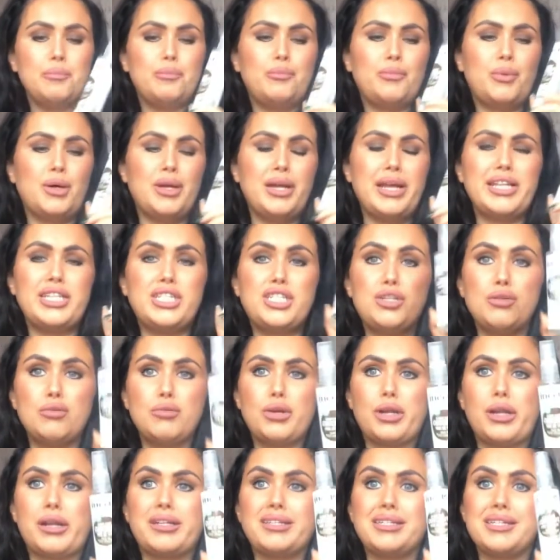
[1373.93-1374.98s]
But it's so
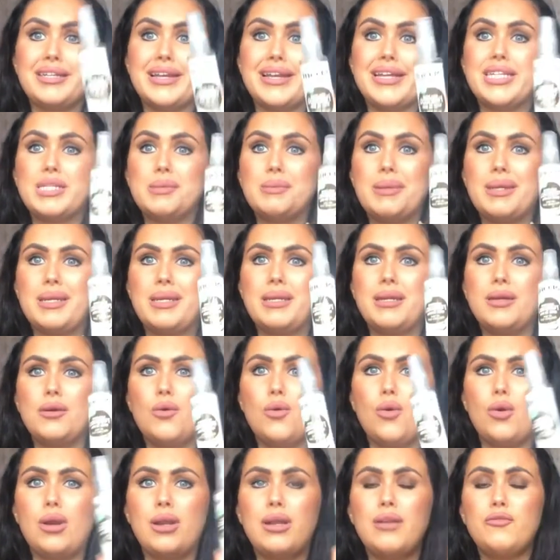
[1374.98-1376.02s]
good. It's a nice wee
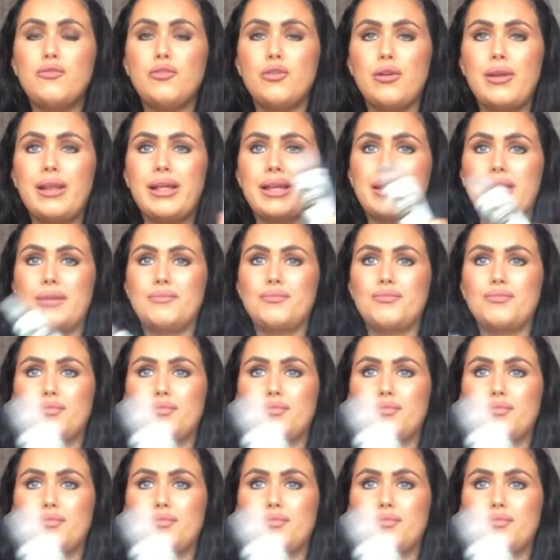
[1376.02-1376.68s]
oil for like